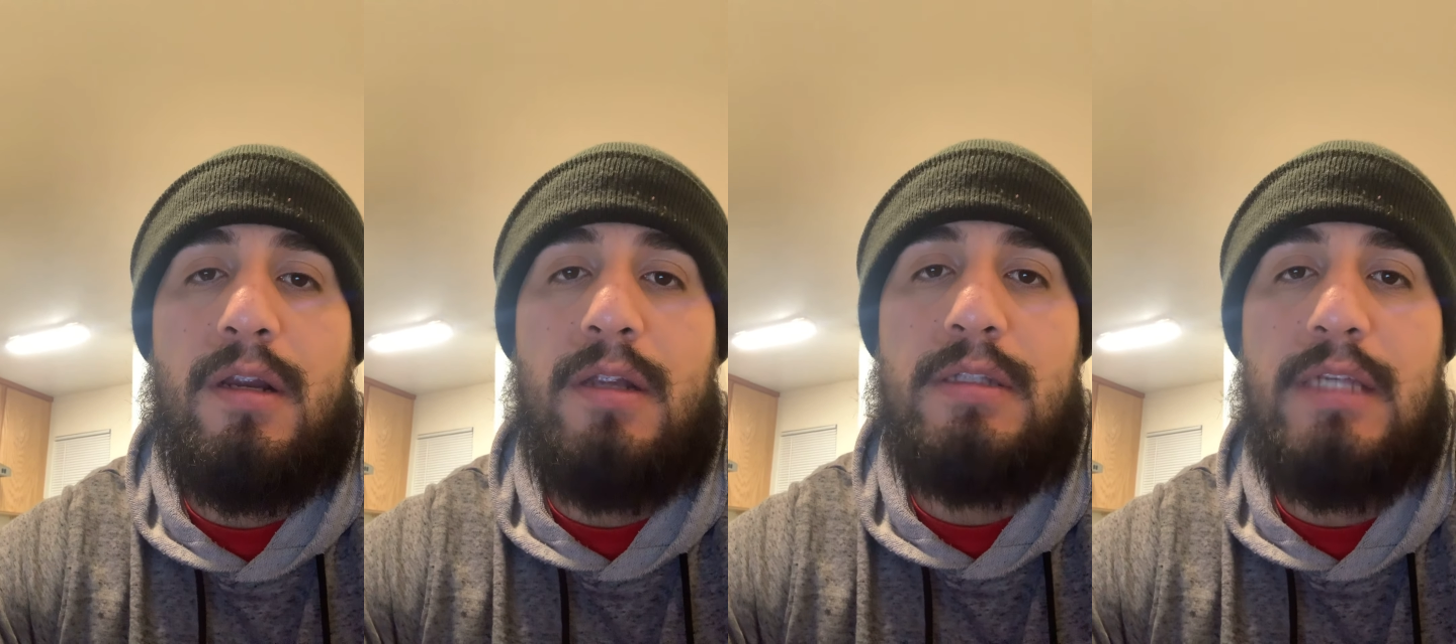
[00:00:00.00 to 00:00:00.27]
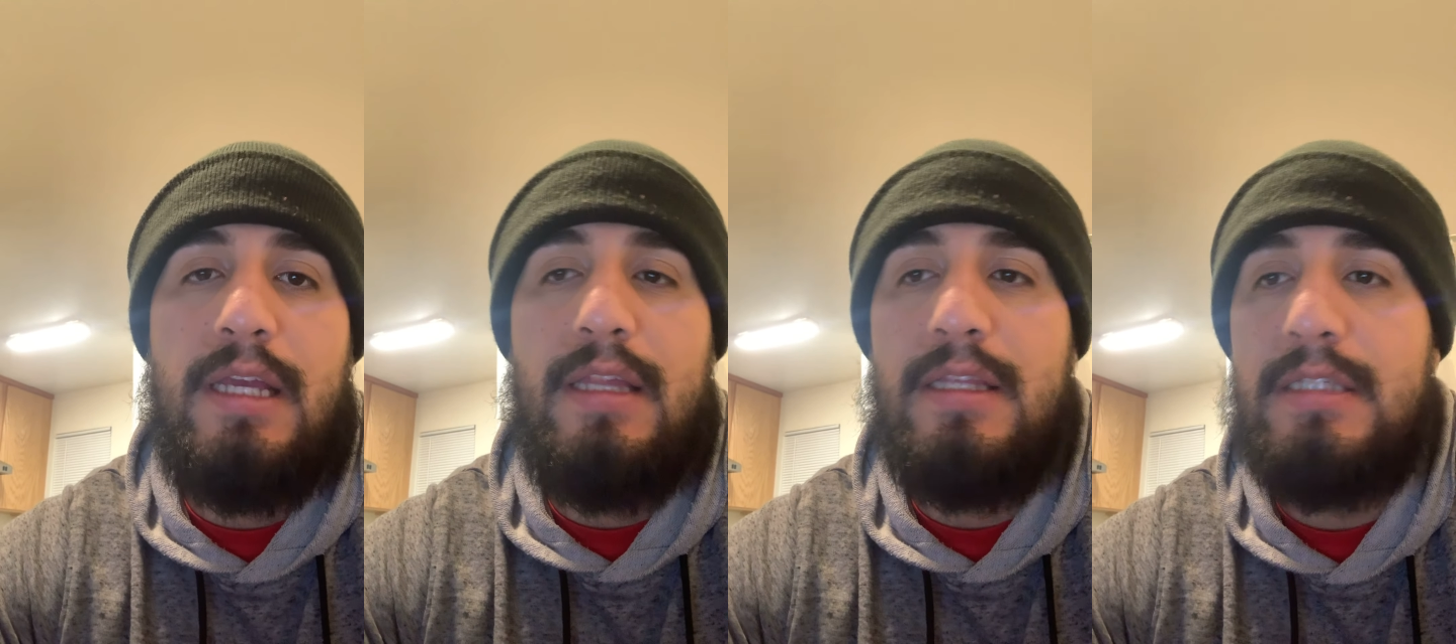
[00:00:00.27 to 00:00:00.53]

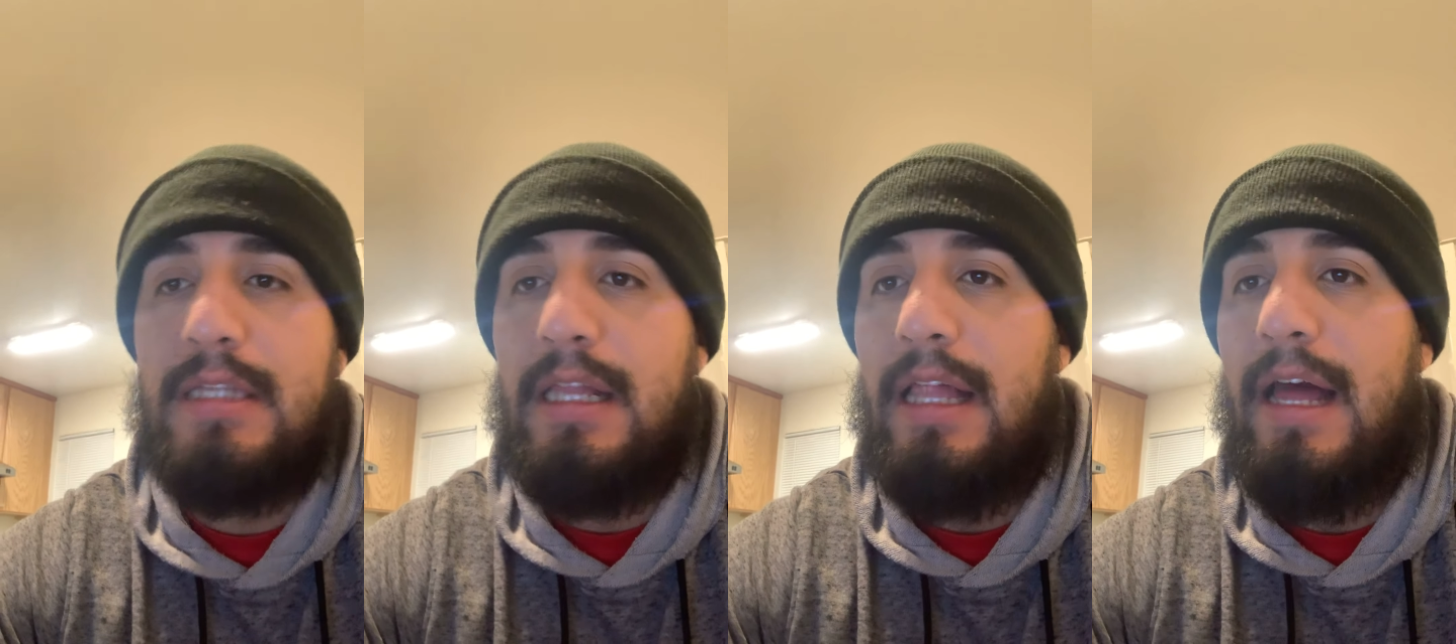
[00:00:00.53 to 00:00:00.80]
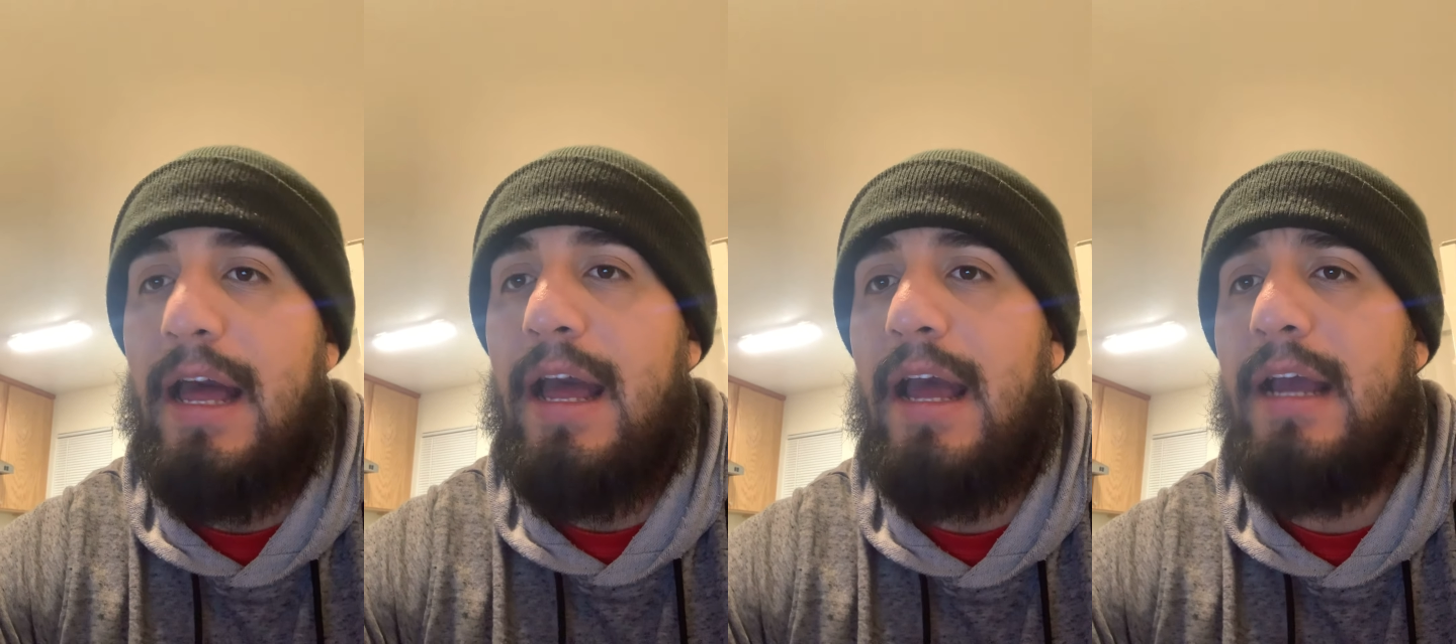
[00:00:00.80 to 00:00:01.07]
taking this
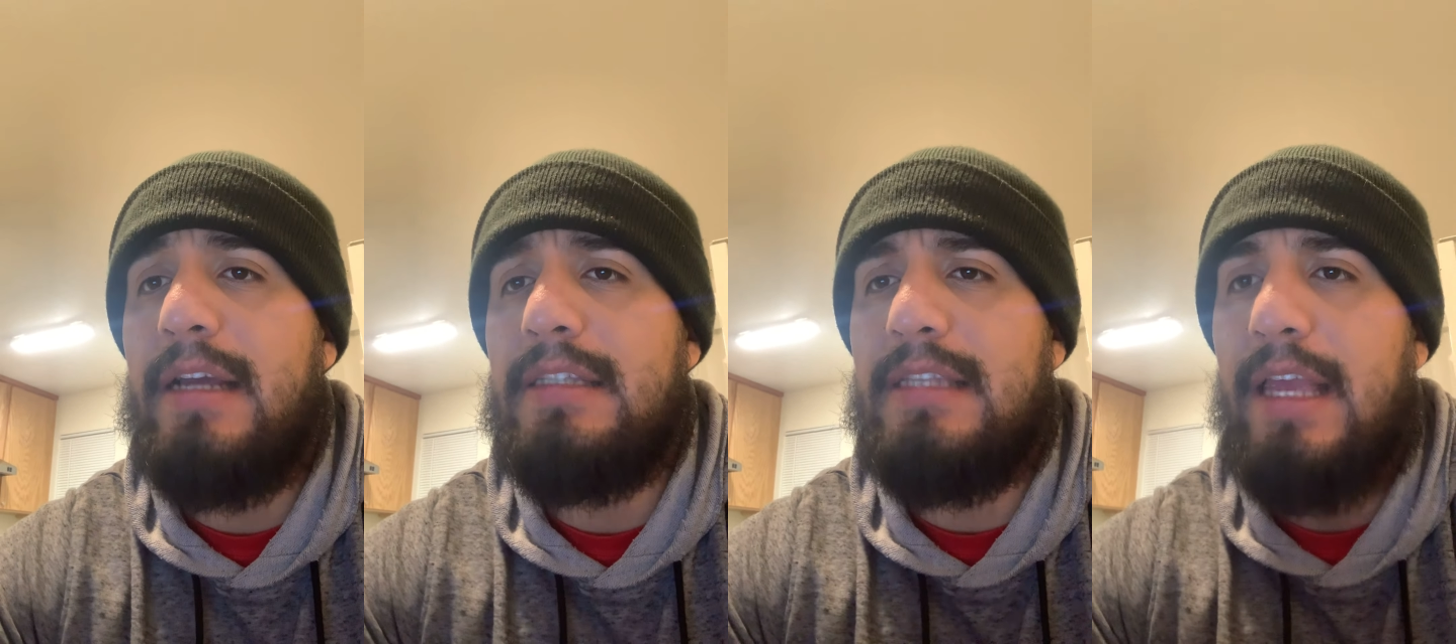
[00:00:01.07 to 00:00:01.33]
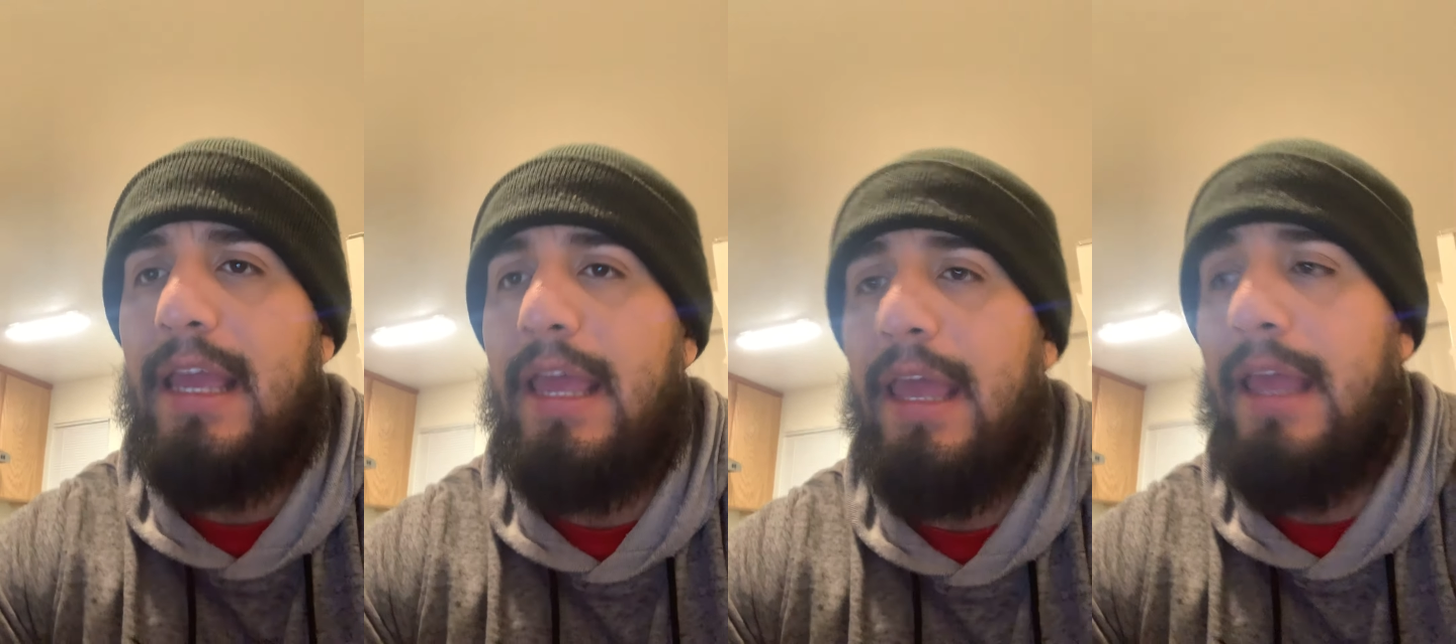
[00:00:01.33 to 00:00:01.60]
class
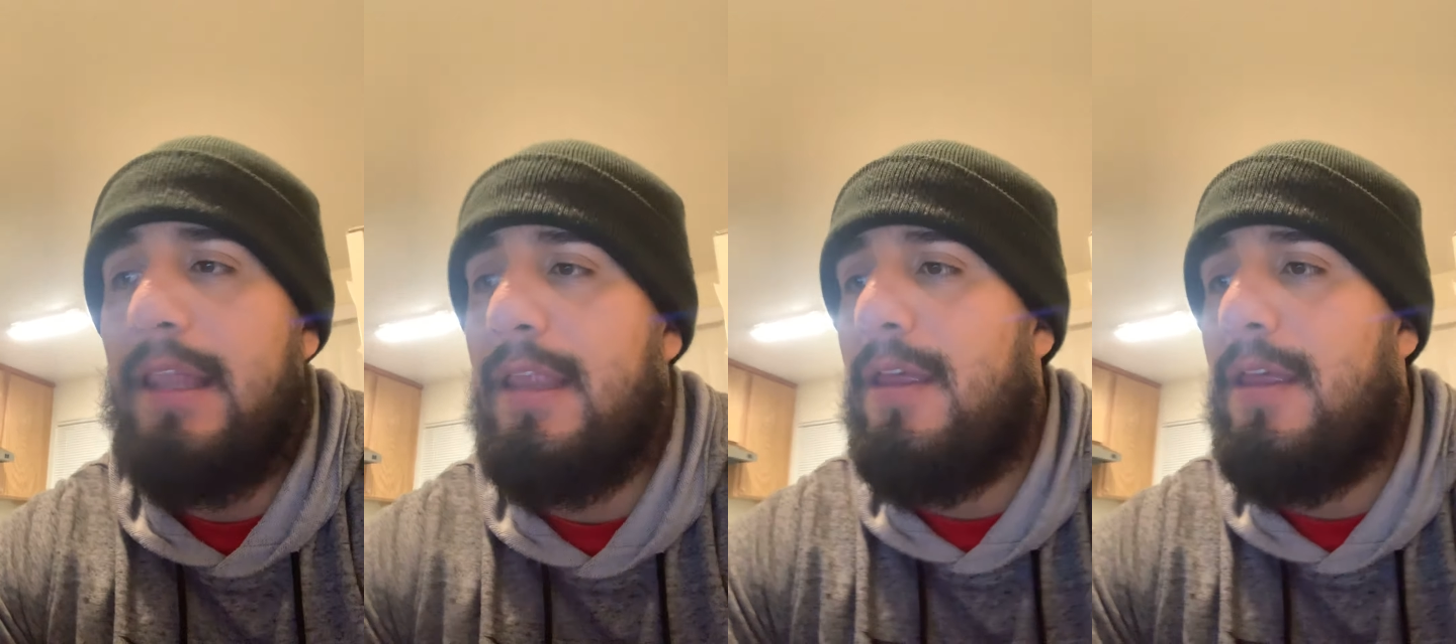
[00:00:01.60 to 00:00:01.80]
and